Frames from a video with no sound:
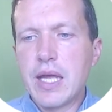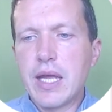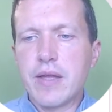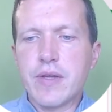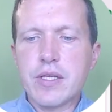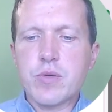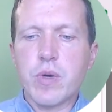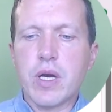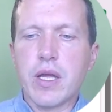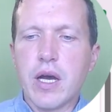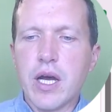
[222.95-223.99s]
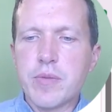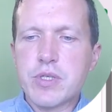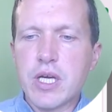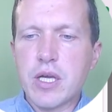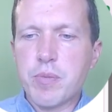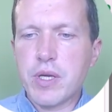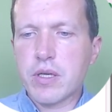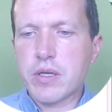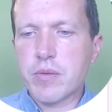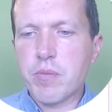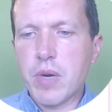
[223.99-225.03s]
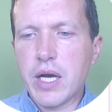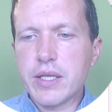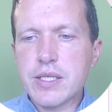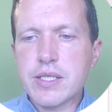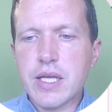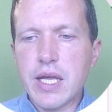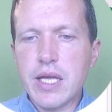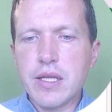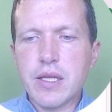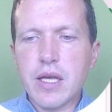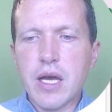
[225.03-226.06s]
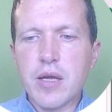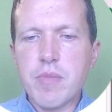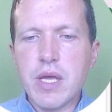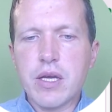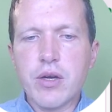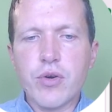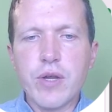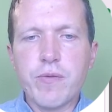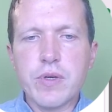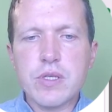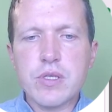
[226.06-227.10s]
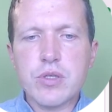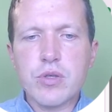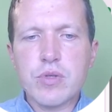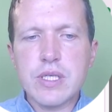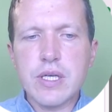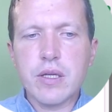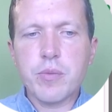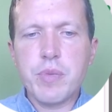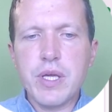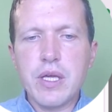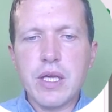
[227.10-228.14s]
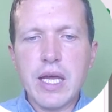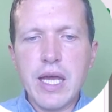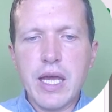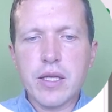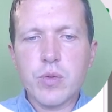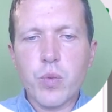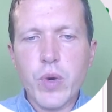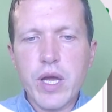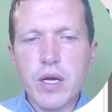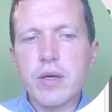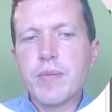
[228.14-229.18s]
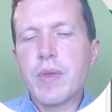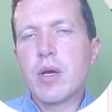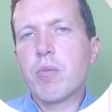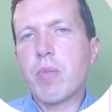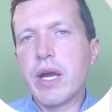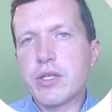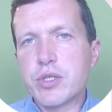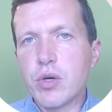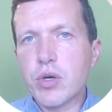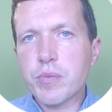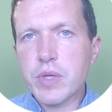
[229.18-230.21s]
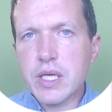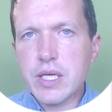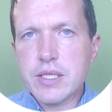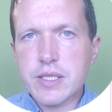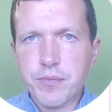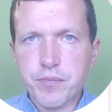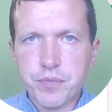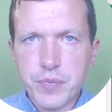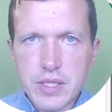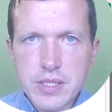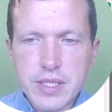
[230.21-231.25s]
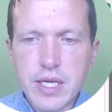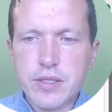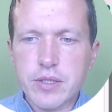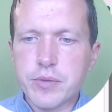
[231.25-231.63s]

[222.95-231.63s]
That is why I'm typing minus, and I make a reference to cell B8, where my term is stated.